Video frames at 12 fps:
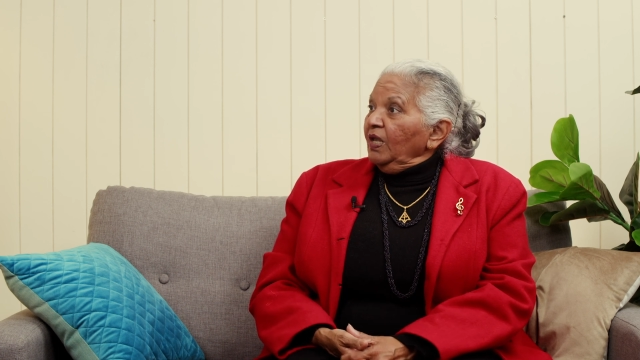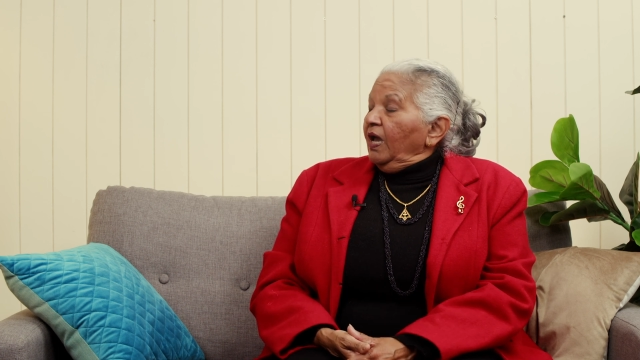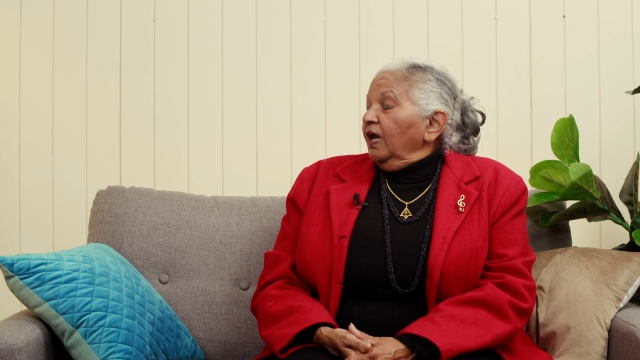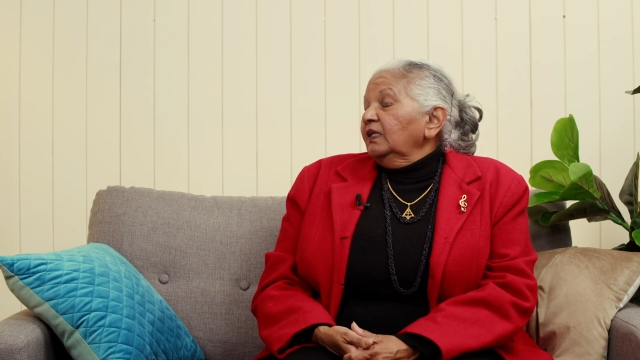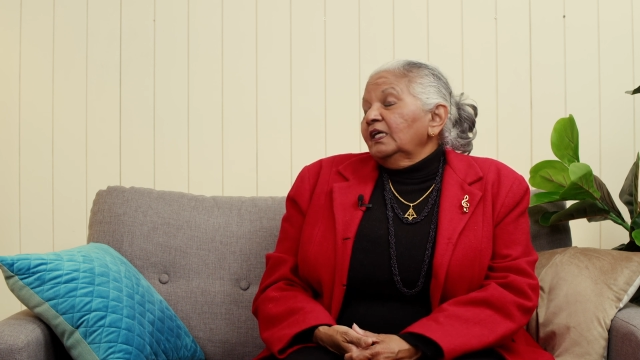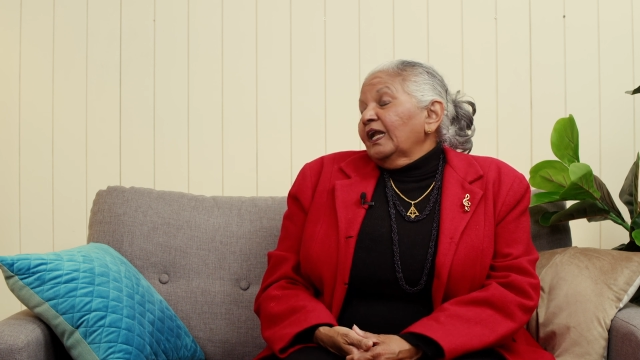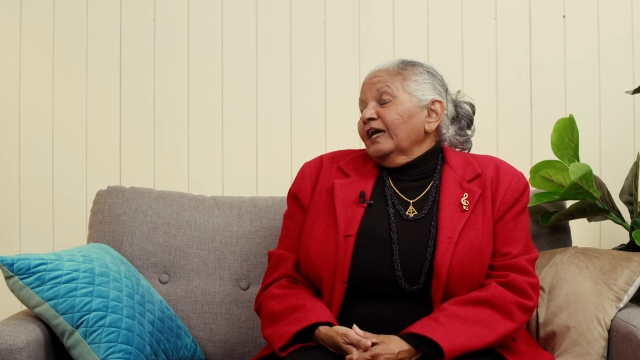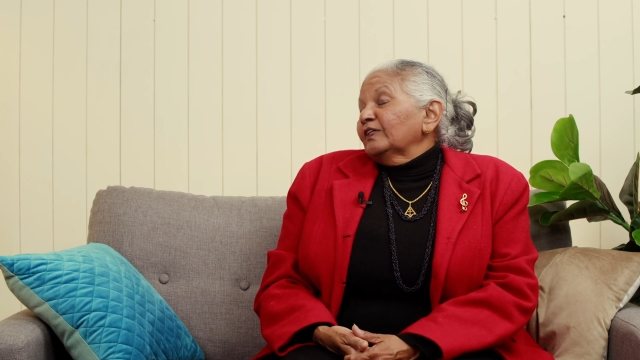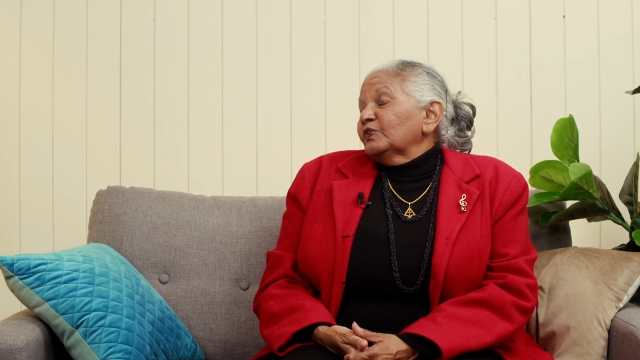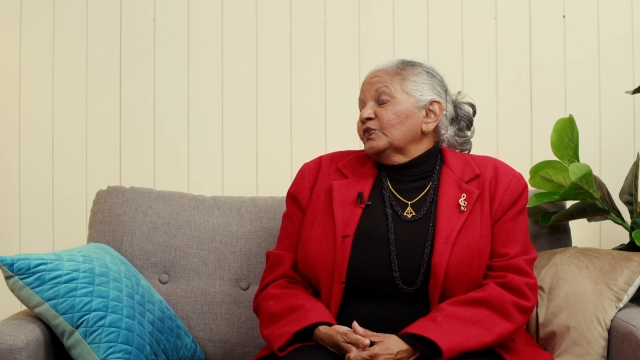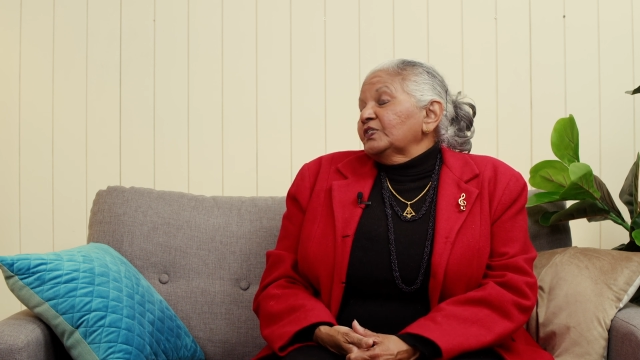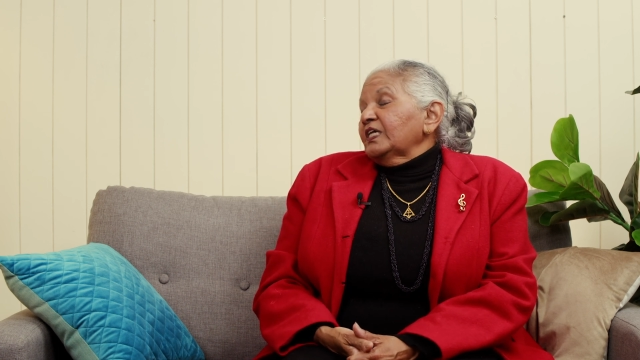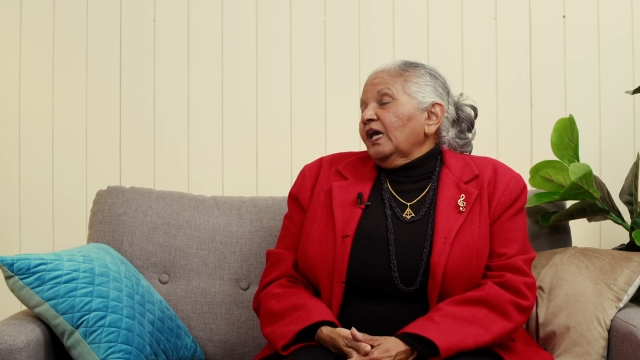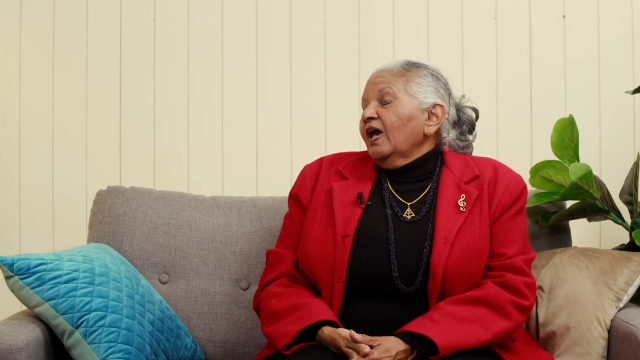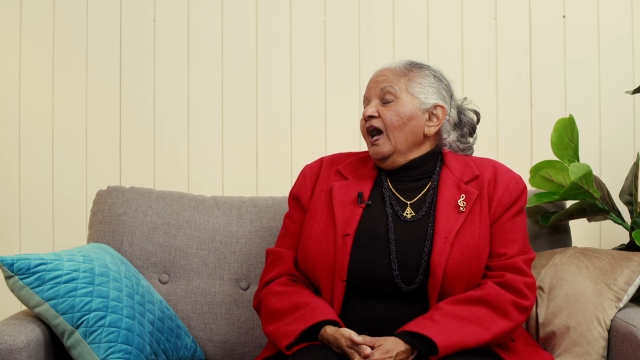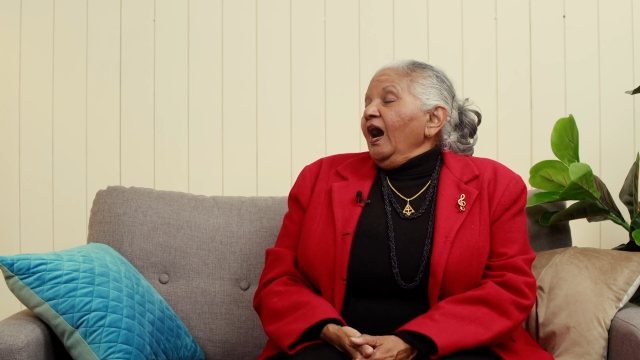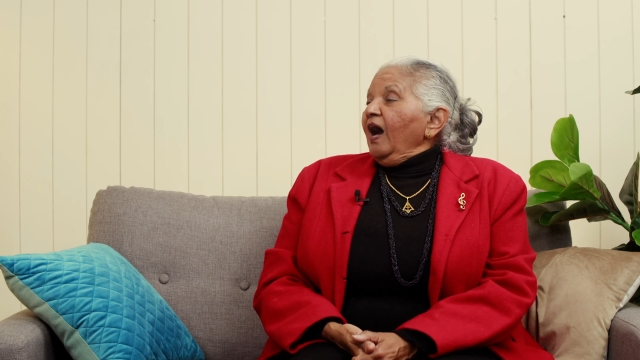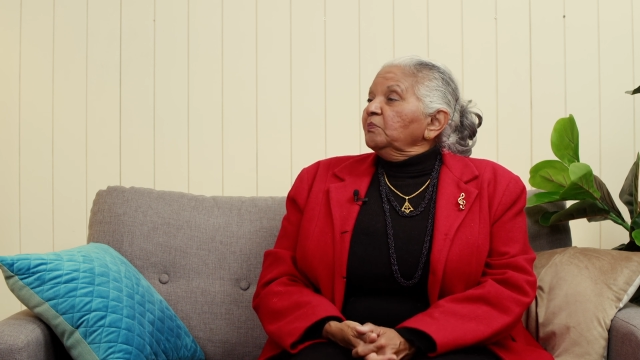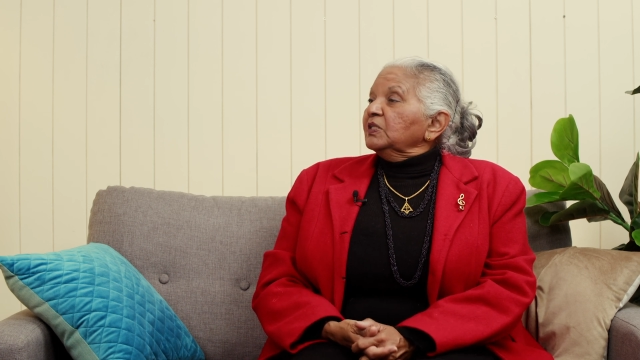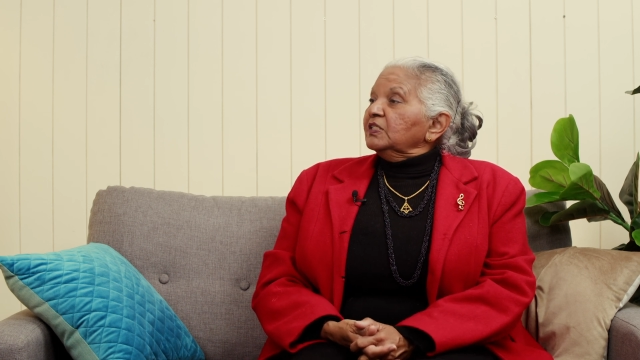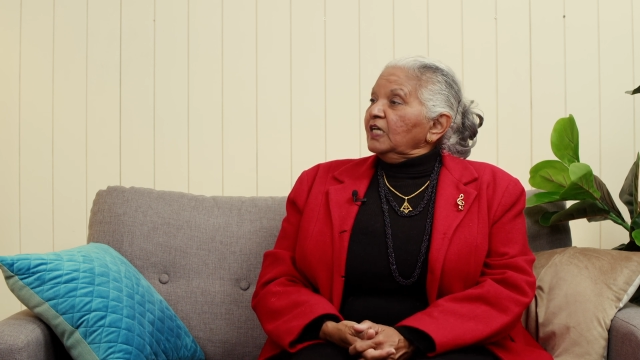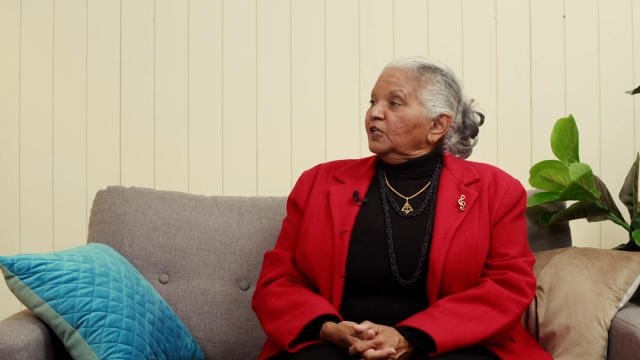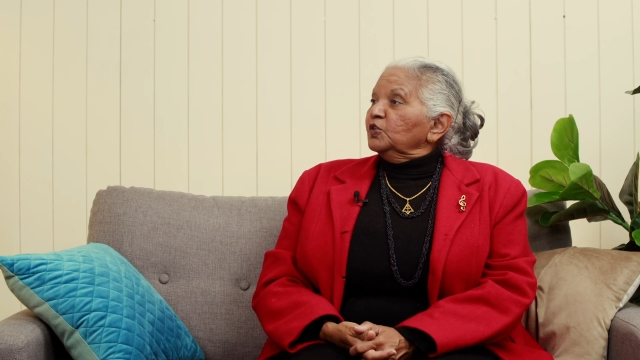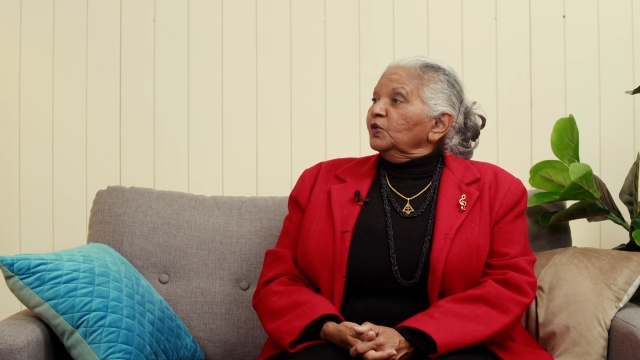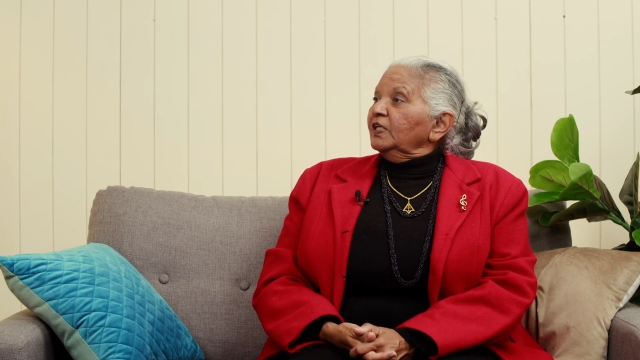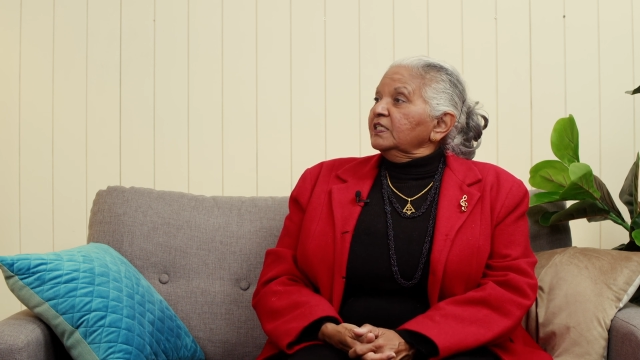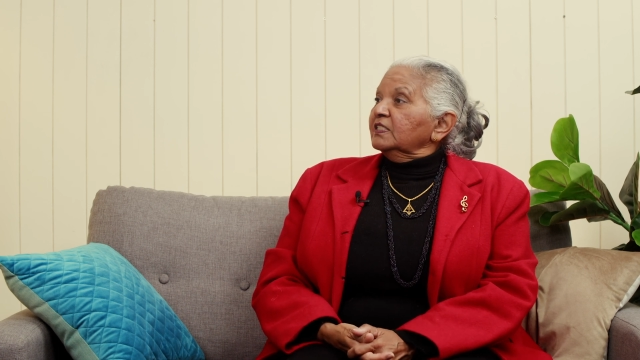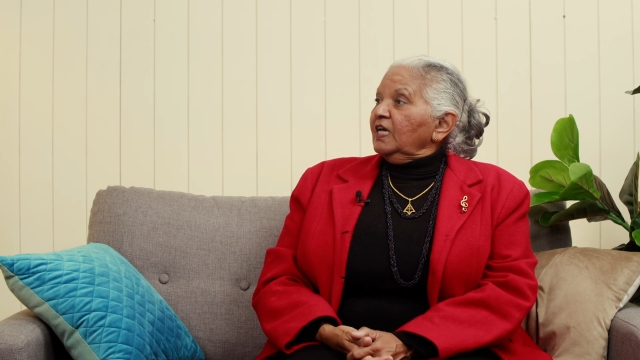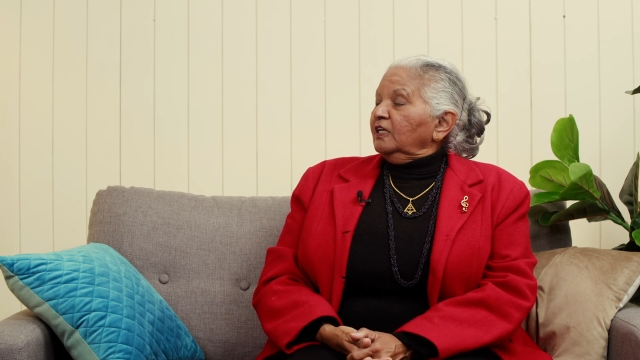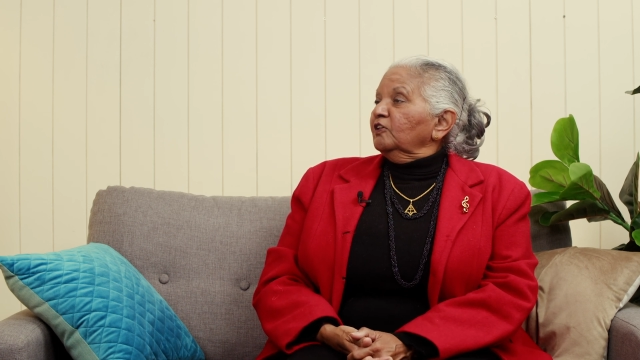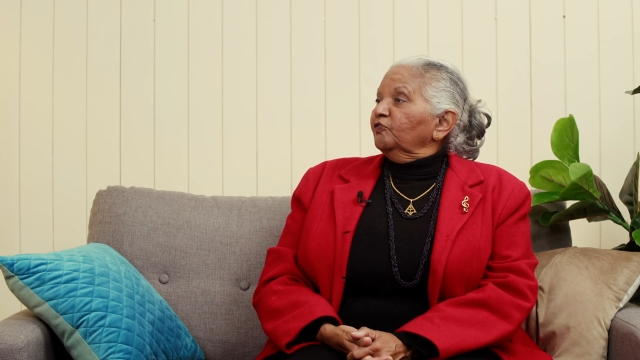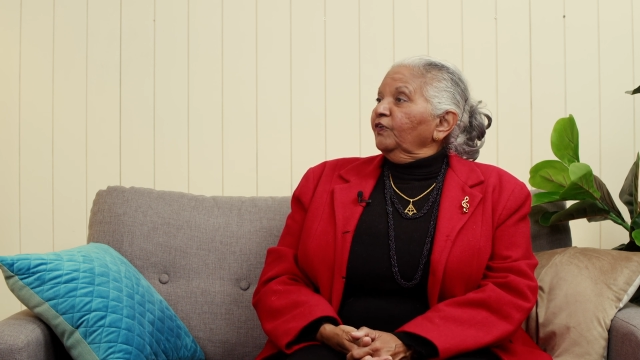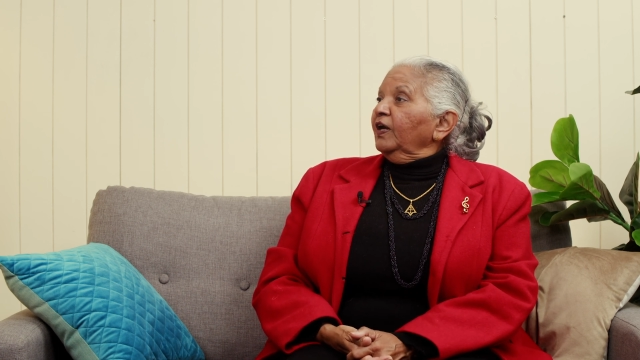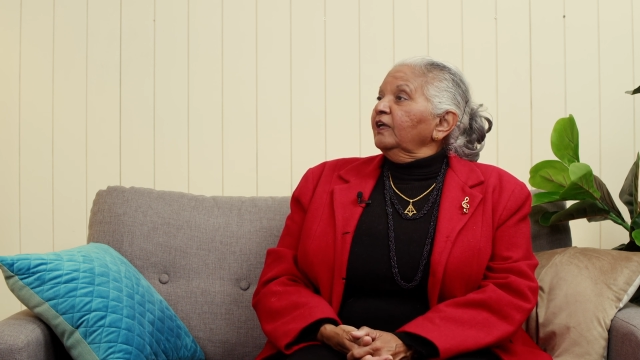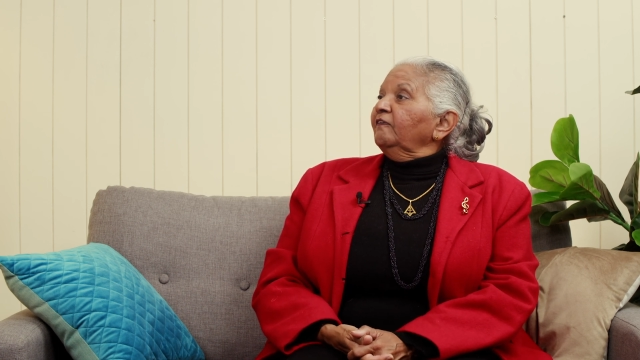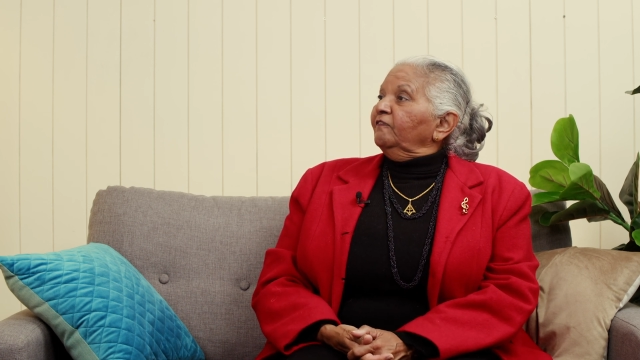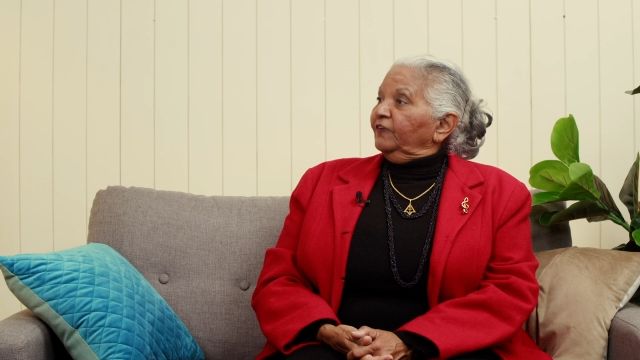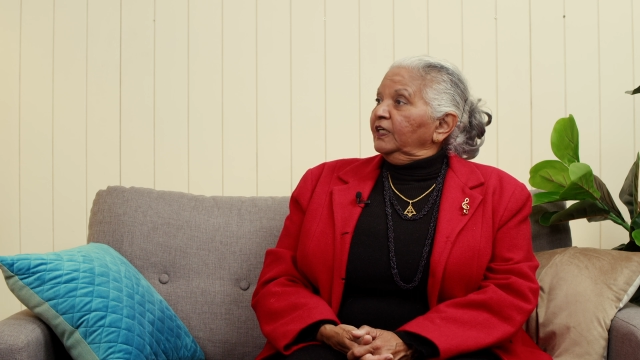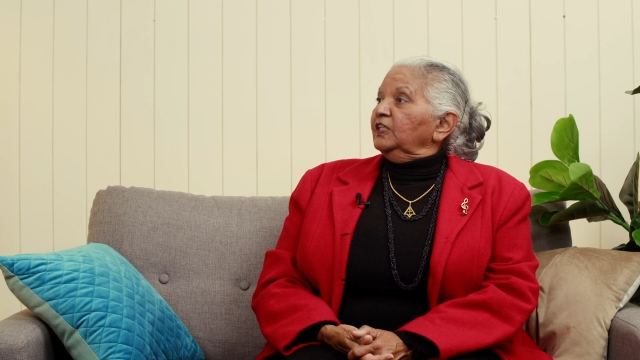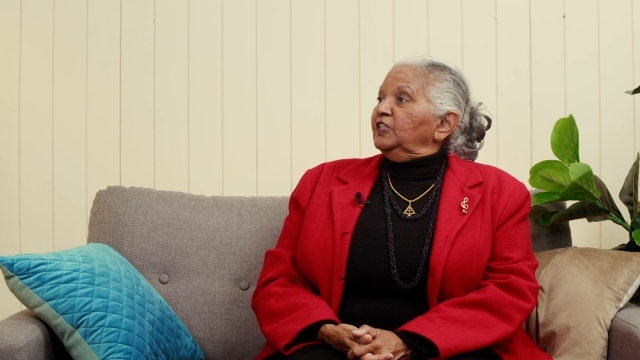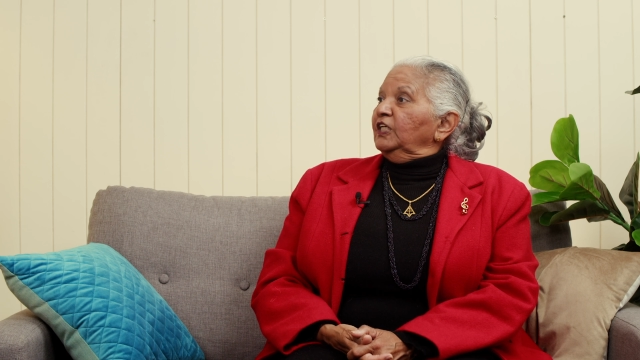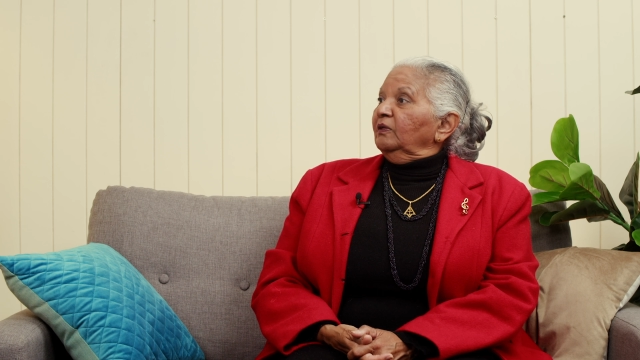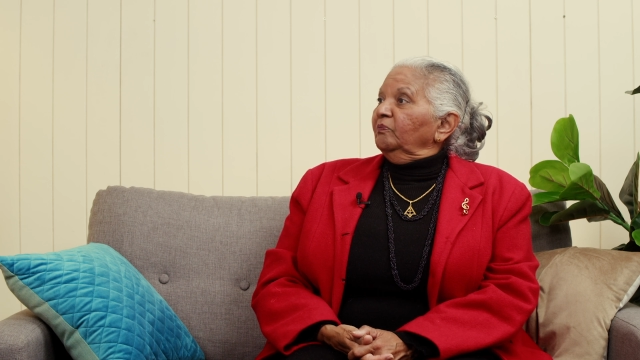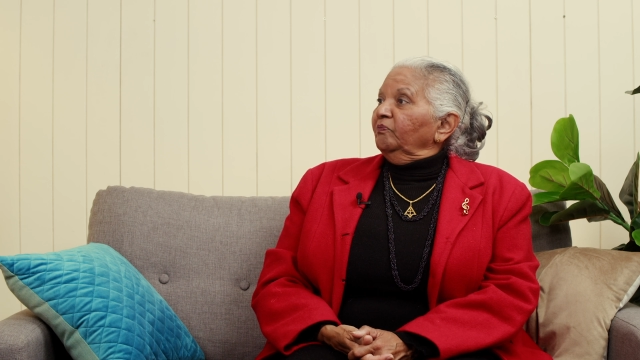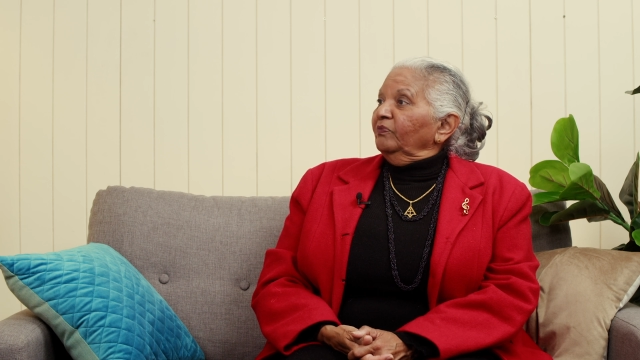And he likes to say, I'm a sexually satisfied virgin,